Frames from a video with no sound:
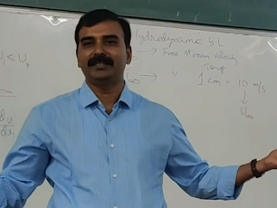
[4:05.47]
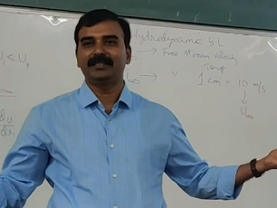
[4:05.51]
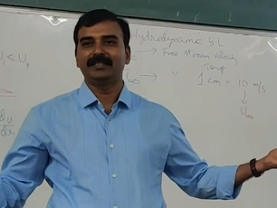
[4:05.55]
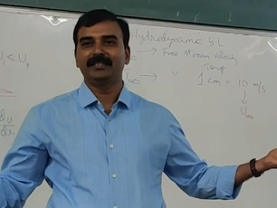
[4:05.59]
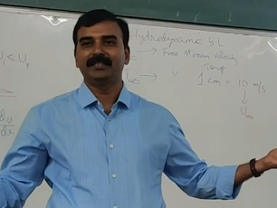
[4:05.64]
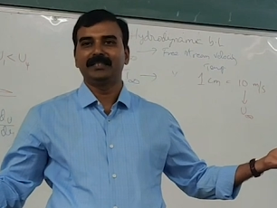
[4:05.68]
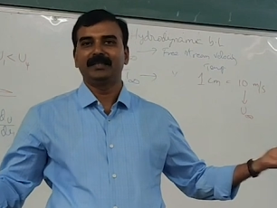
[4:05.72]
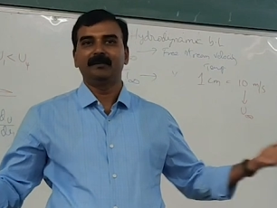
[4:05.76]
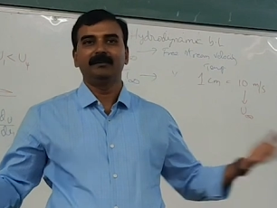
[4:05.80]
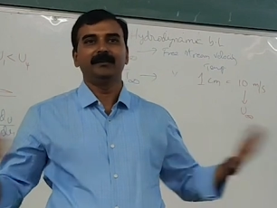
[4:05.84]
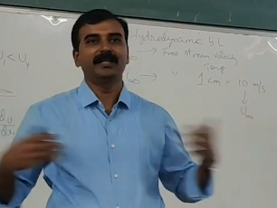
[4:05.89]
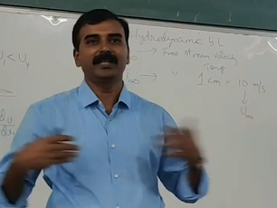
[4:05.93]

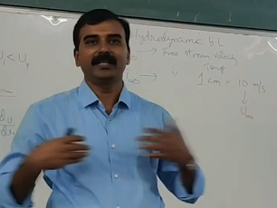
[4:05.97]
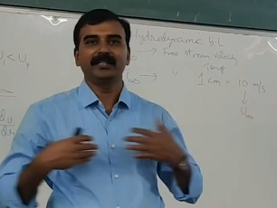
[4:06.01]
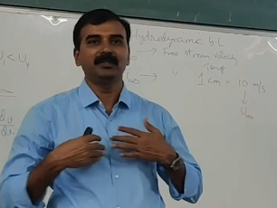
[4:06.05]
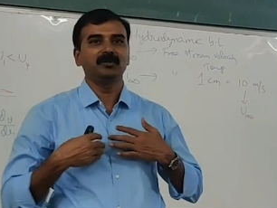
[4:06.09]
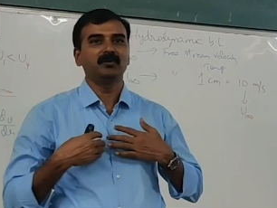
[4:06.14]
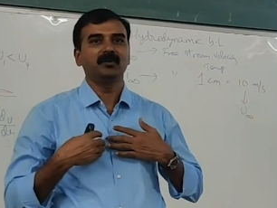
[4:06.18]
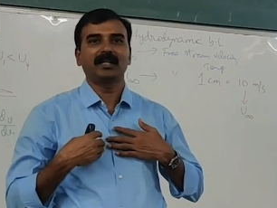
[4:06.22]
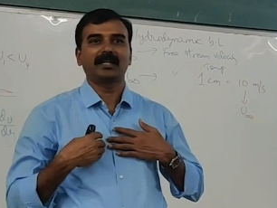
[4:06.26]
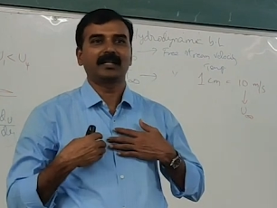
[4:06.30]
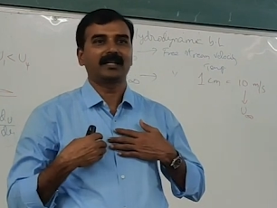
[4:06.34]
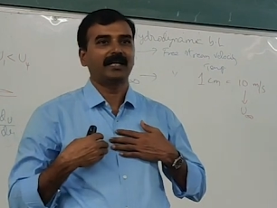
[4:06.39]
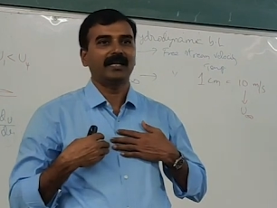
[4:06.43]
Because you are
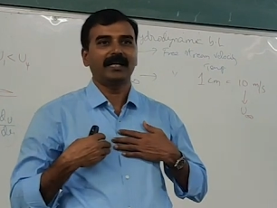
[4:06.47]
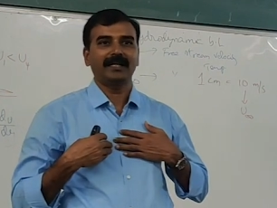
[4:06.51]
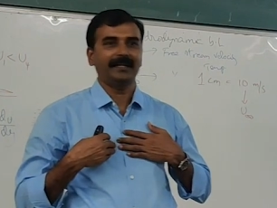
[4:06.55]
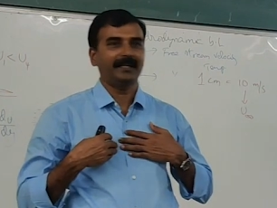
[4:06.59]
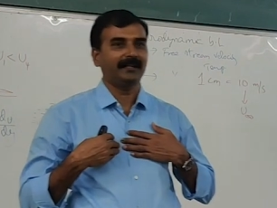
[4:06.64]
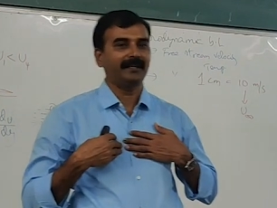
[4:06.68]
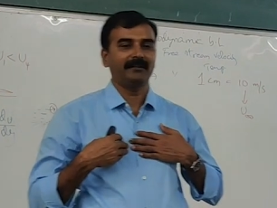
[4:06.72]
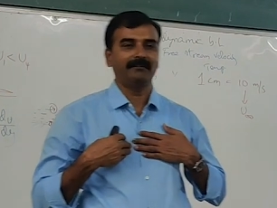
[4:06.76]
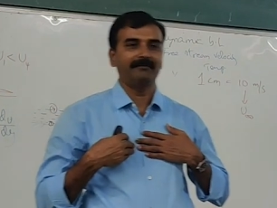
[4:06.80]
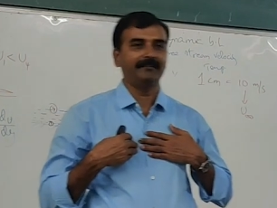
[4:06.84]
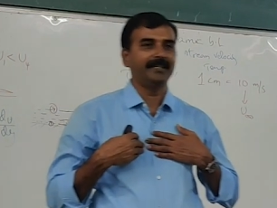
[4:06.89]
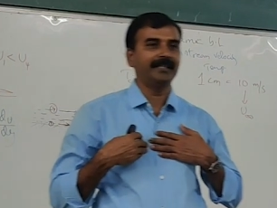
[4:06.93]
not
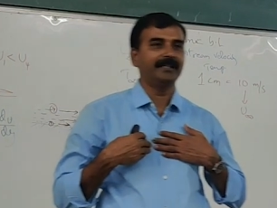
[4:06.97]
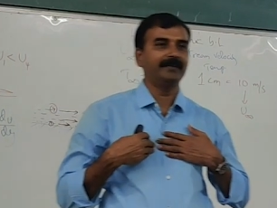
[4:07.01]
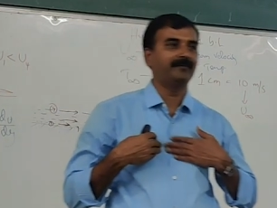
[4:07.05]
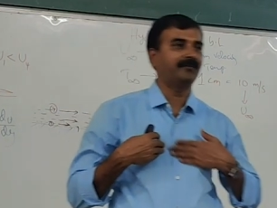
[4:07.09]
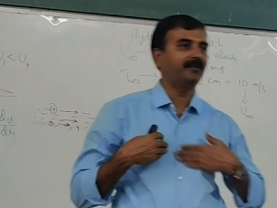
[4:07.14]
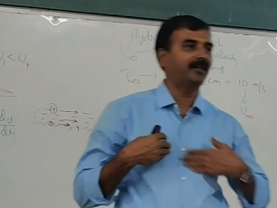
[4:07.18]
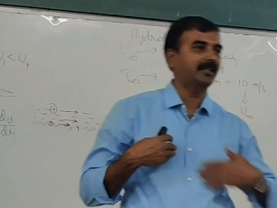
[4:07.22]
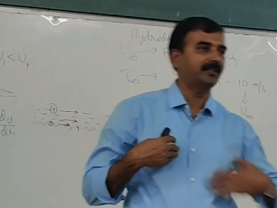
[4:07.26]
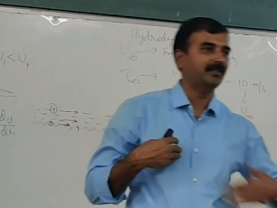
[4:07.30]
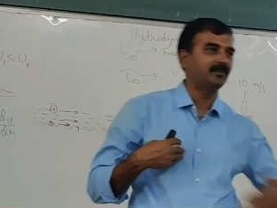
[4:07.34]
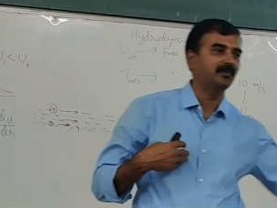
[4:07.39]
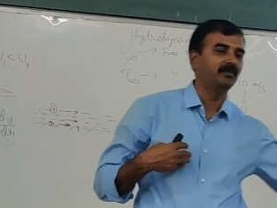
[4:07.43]
allowing fast
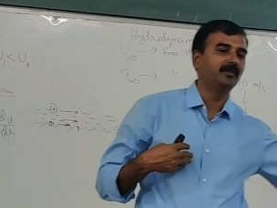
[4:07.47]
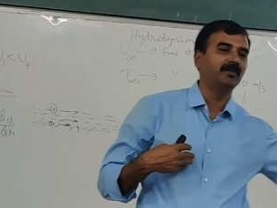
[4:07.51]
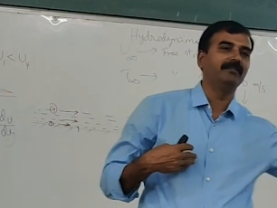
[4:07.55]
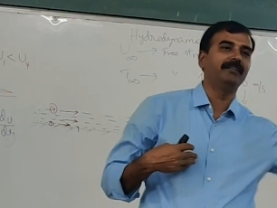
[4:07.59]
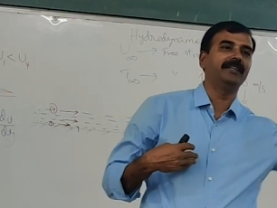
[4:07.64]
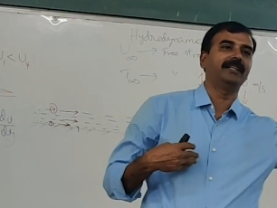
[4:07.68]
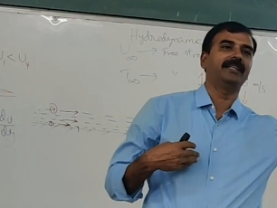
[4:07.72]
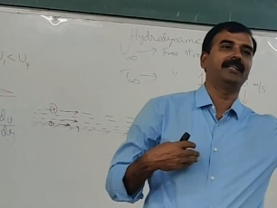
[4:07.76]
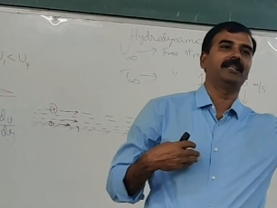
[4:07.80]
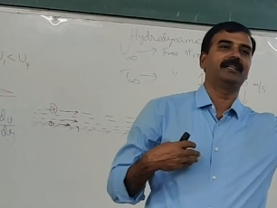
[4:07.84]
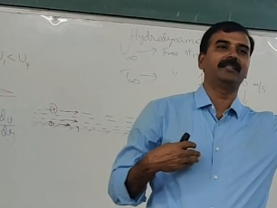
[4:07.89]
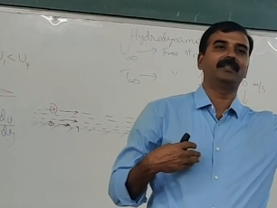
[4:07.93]
moving
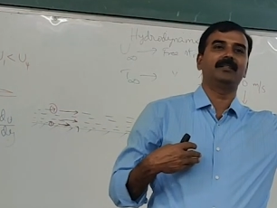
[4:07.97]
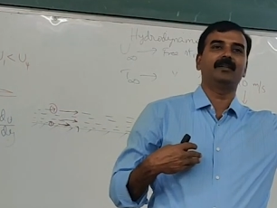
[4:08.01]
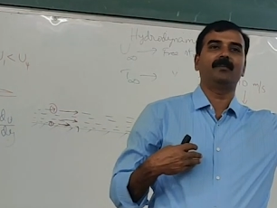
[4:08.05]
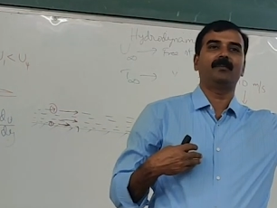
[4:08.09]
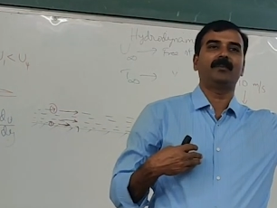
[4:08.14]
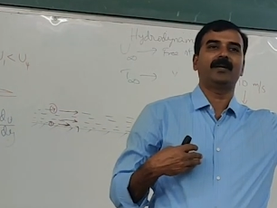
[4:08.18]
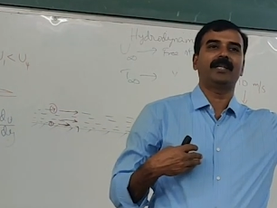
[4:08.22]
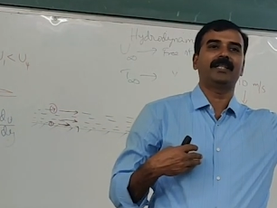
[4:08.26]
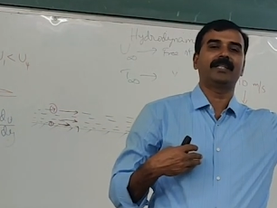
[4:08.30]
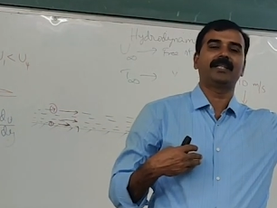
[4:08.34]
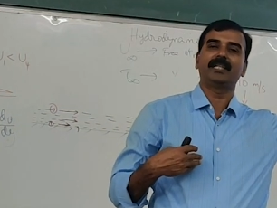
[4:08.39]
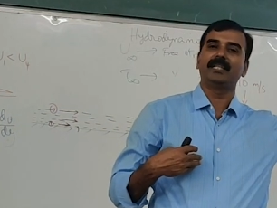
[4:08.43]

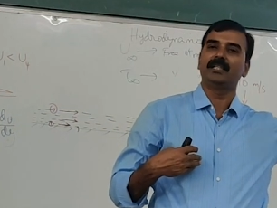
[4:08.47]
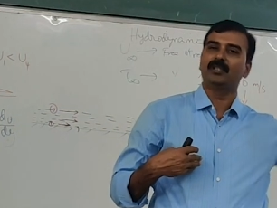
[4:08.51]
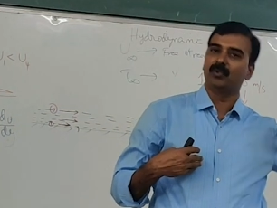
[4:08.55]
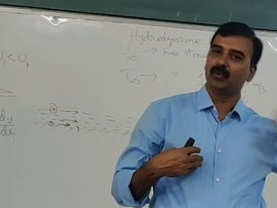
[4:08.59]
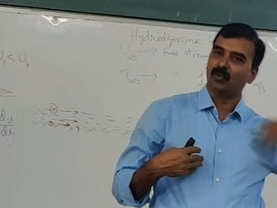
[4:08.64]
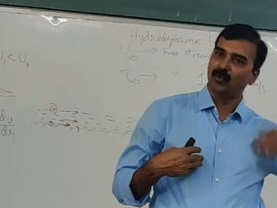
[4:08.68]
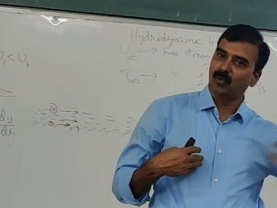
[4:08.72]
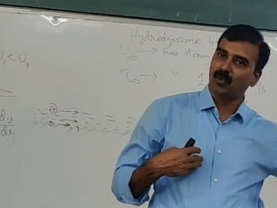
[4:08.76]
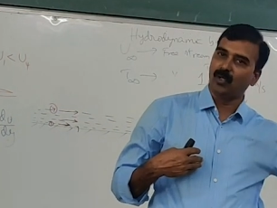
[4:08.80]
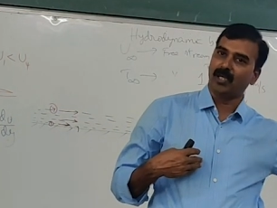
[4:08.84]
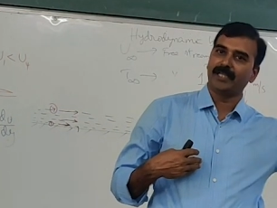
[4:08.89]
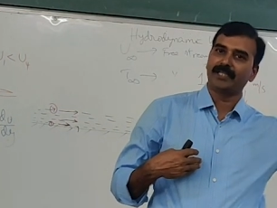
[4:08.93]
particle to go
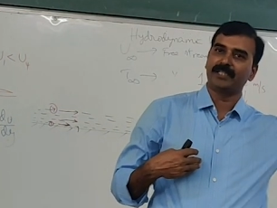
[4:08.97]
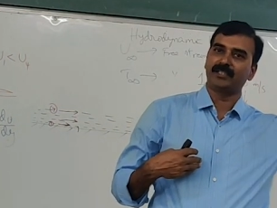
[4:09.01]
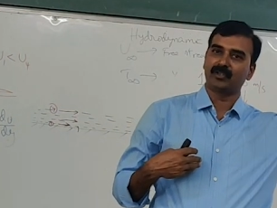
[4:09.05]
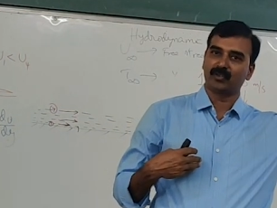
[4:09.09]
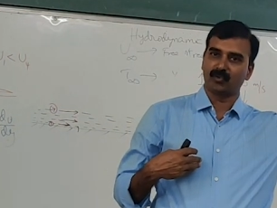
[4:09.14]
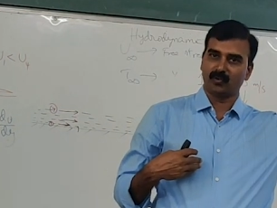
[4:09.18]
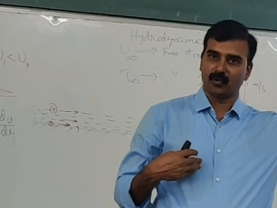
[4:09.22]
on its own,